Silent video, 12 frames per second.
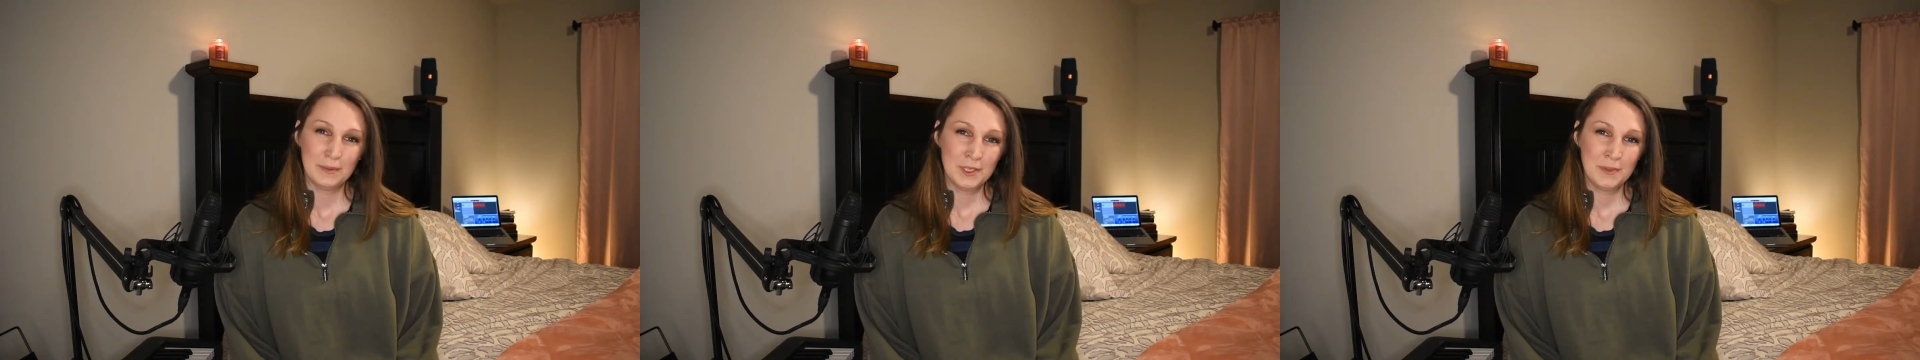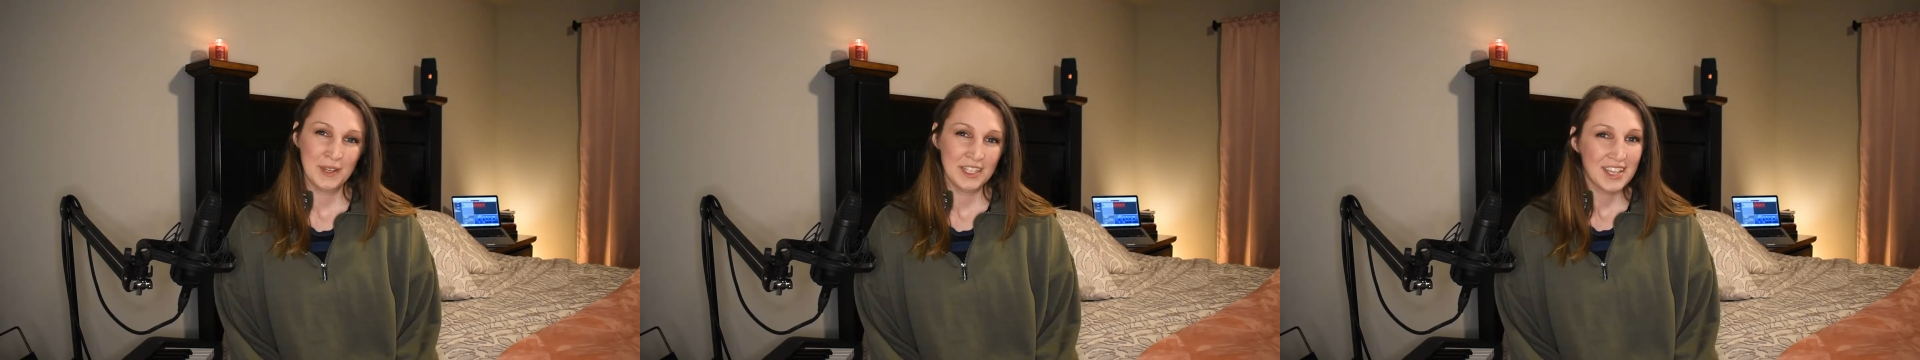
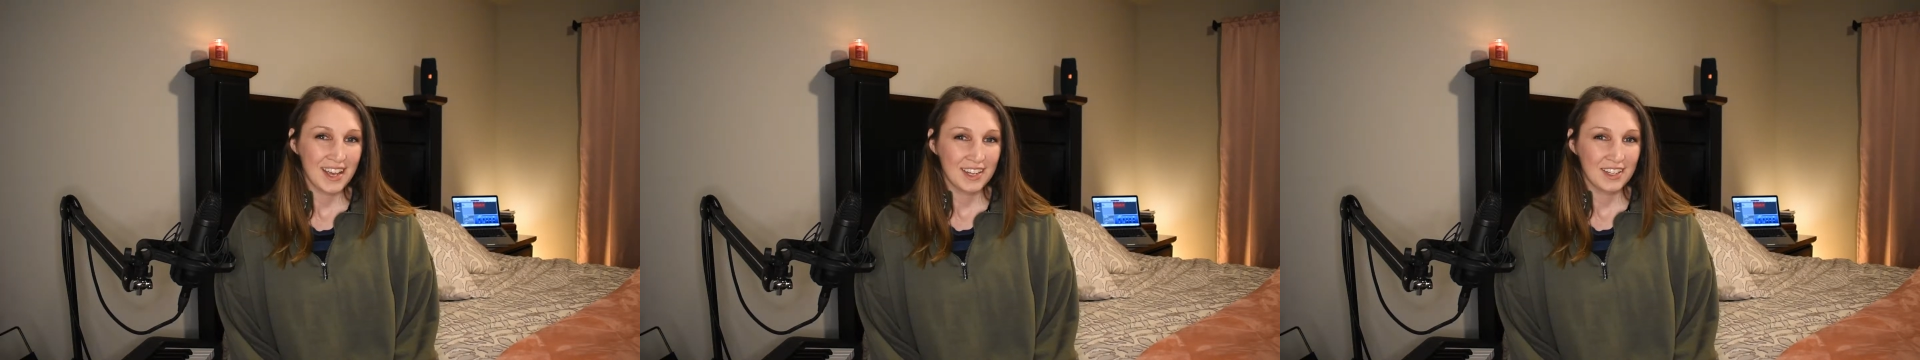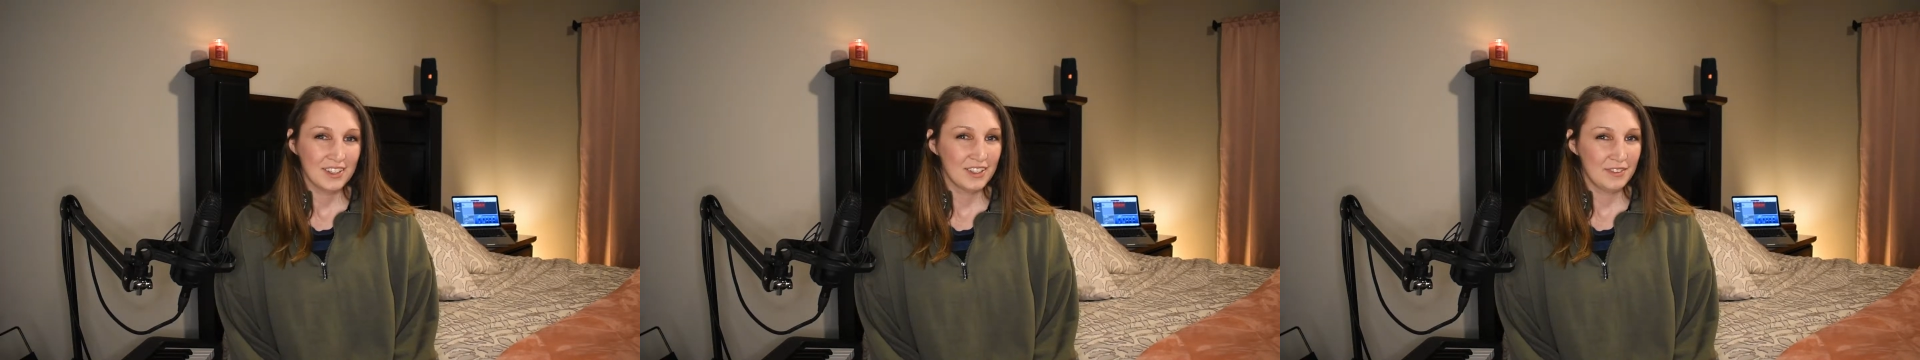to my
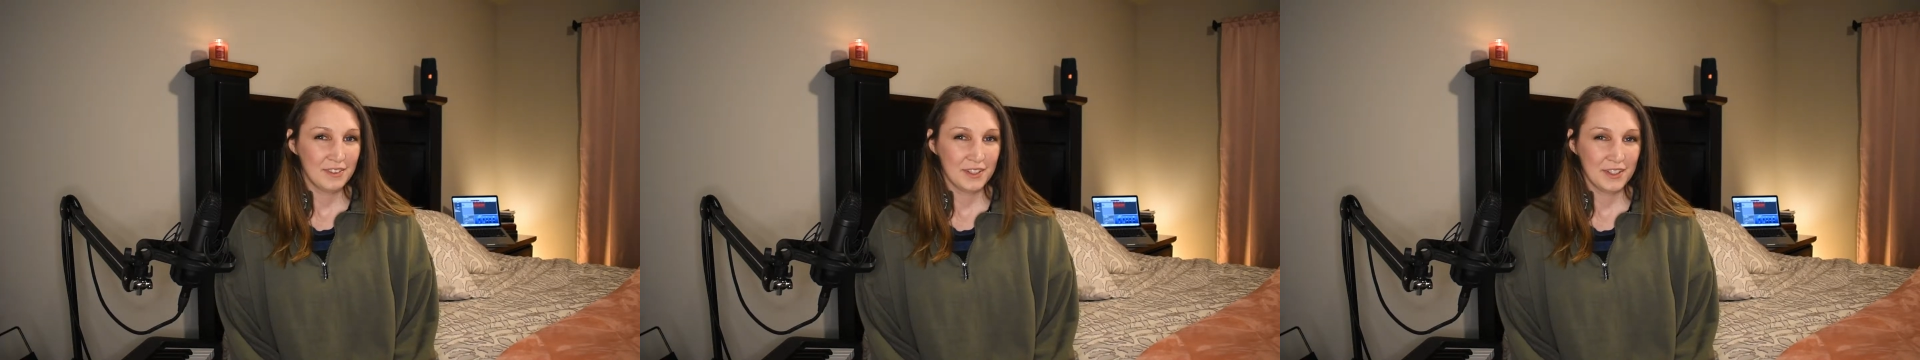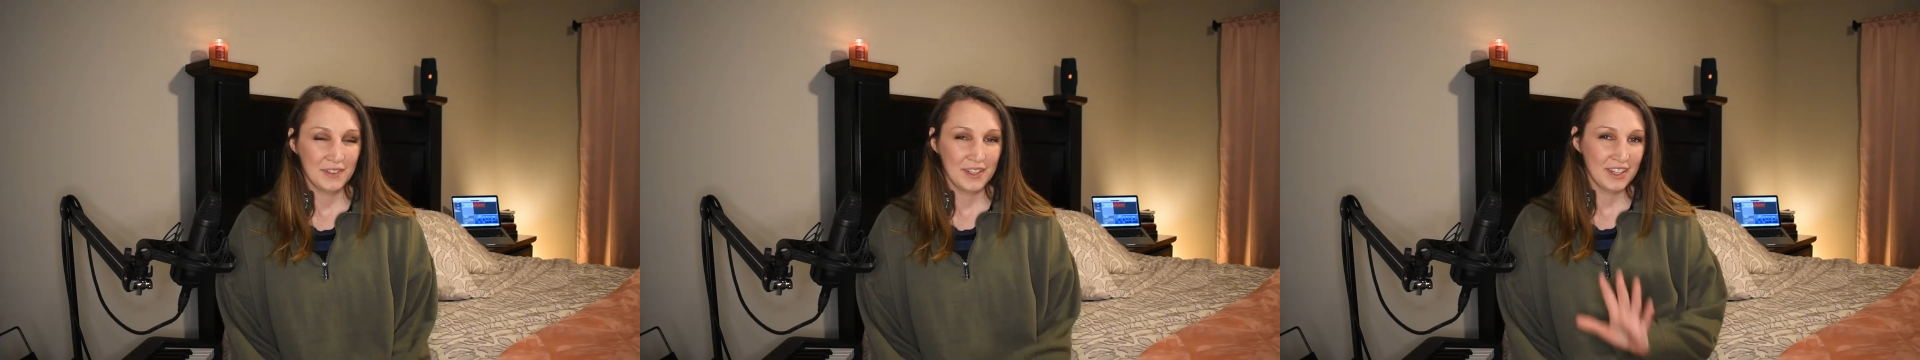channel. If you're
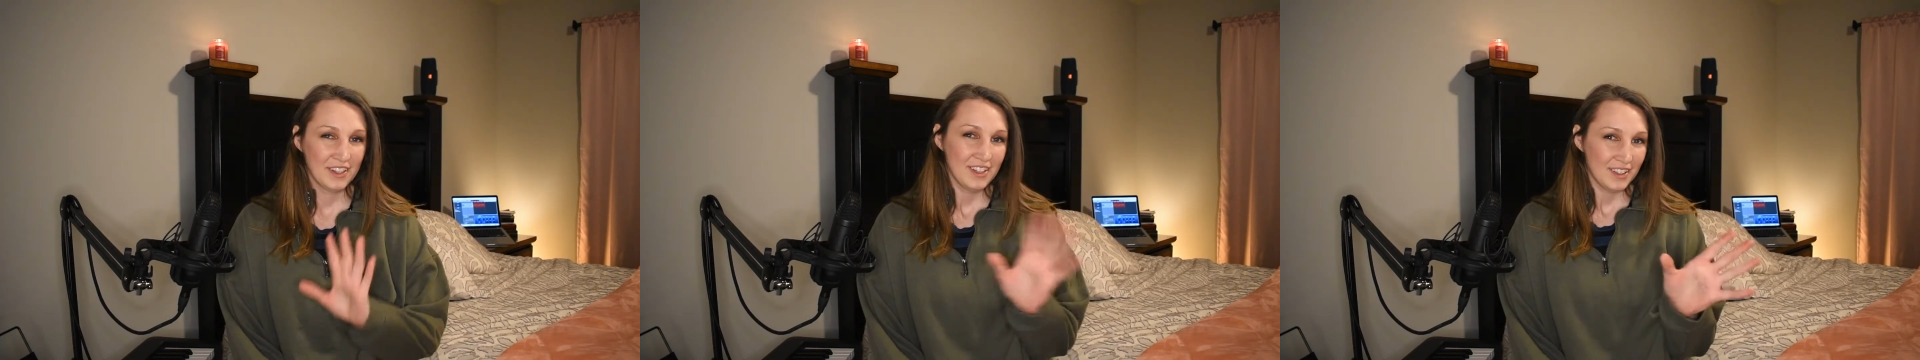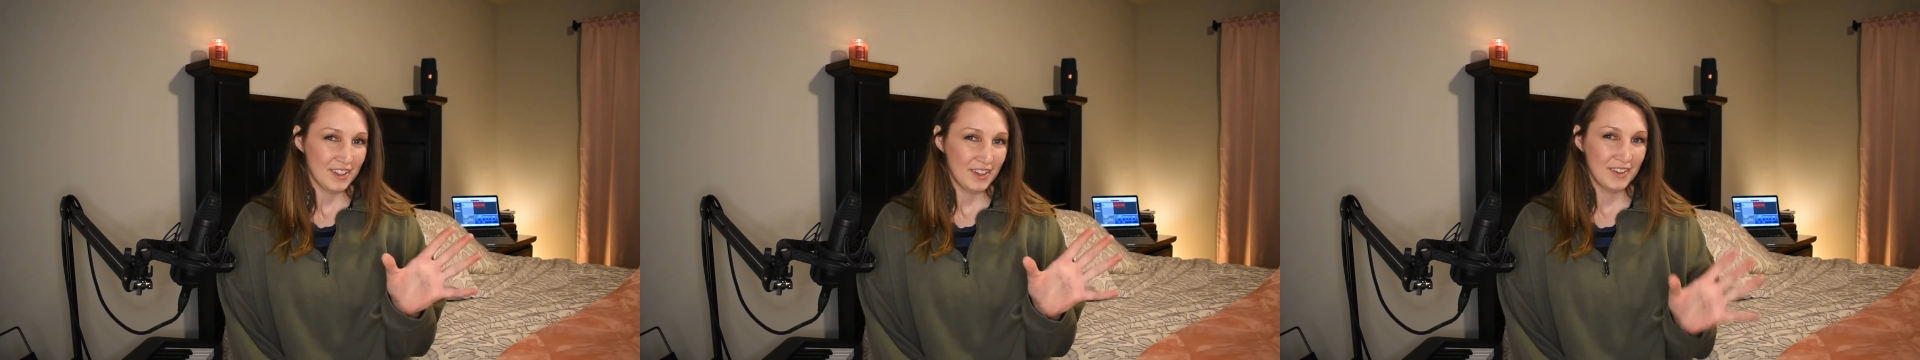new here,
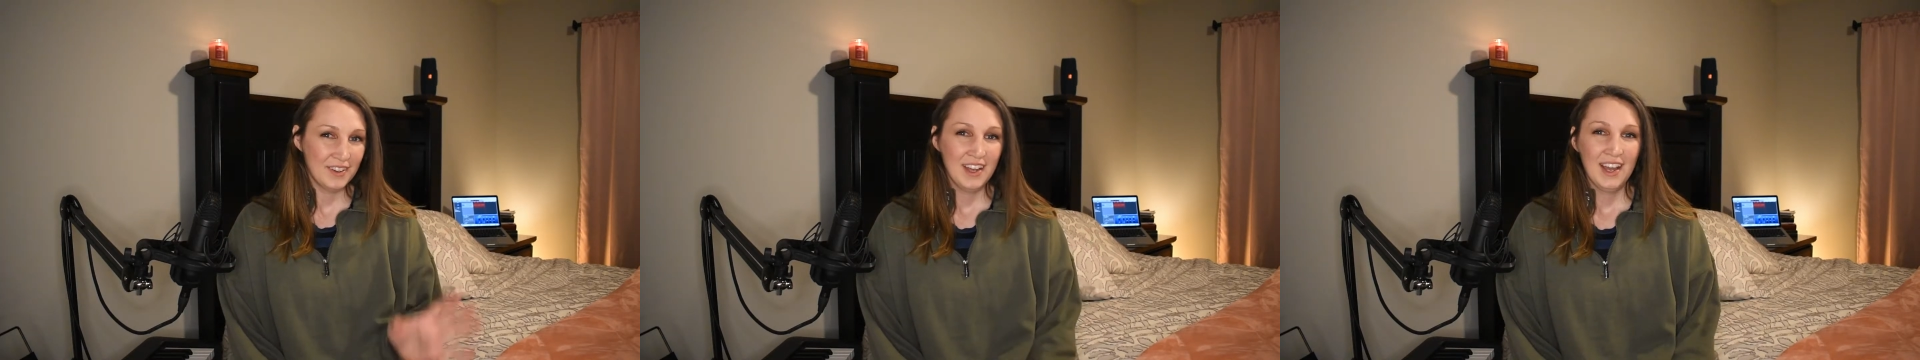hello.